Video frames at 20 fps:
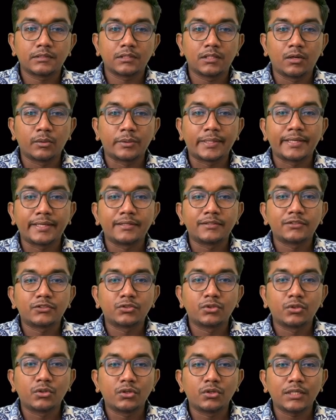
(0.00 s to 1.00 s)
Okay,
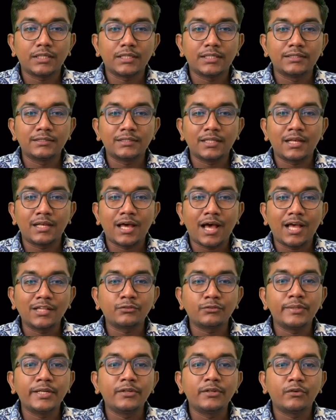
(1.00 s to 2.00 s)
so in the last
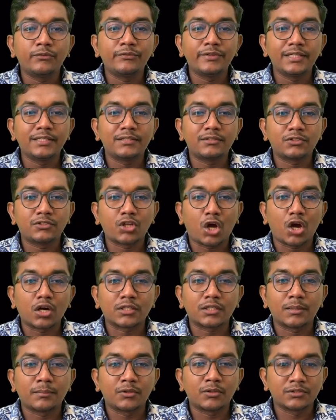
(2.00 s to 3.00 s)
video, we
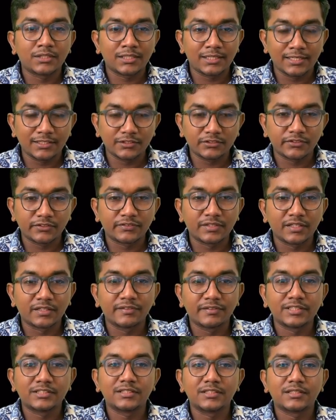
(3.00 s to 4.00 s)
talked about the radius of
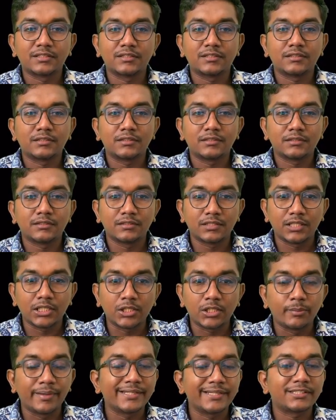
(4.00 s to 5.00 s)
curvature, the
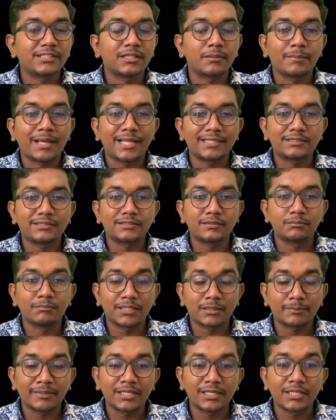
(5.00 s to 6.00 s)
equation,
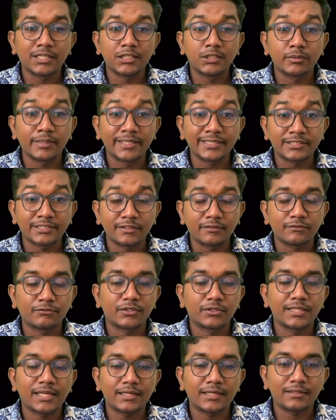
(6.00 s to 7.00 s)
mathematical equation
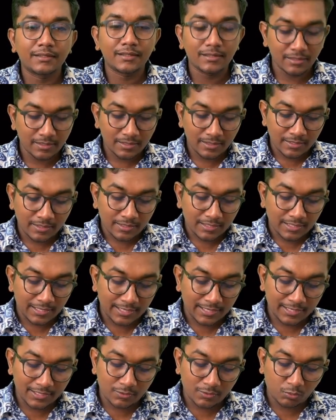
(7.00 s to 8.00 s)
for that.
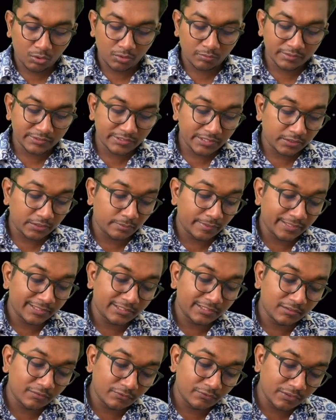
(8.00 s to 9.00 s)
And what was the
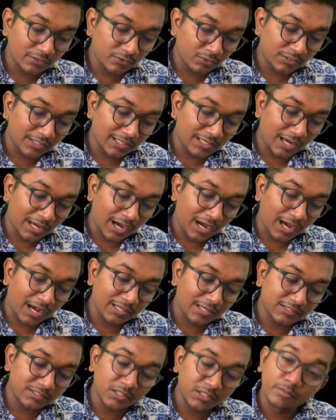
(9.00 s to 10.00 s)
equation? We know that R
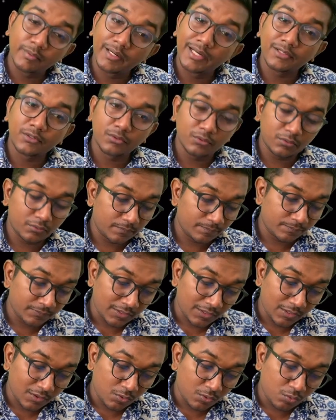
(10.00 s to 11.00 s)
is equal to
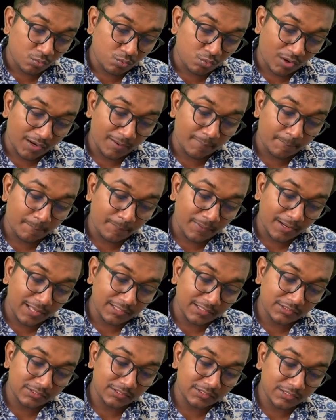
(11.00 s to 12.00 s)
1
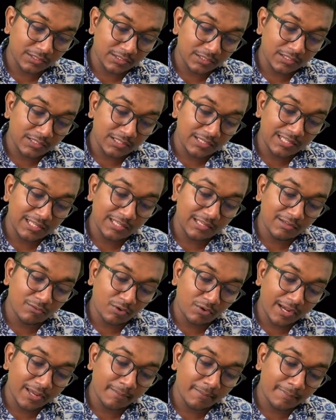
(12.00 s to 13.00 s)
plus dy
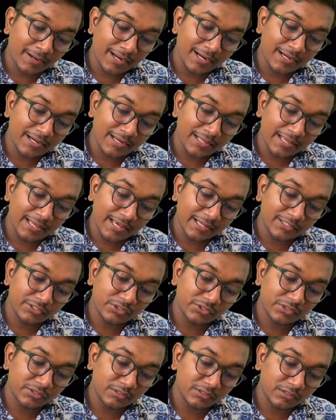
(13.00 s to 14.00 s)
by
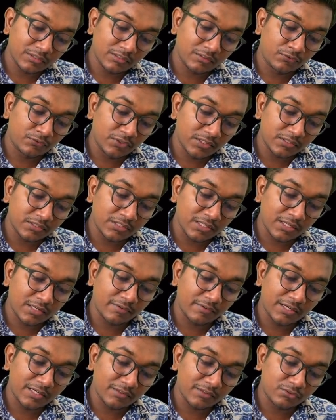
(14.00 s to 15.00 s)
dx, the first
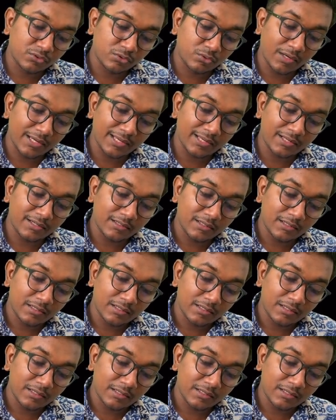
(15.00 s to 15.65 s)
derivative square,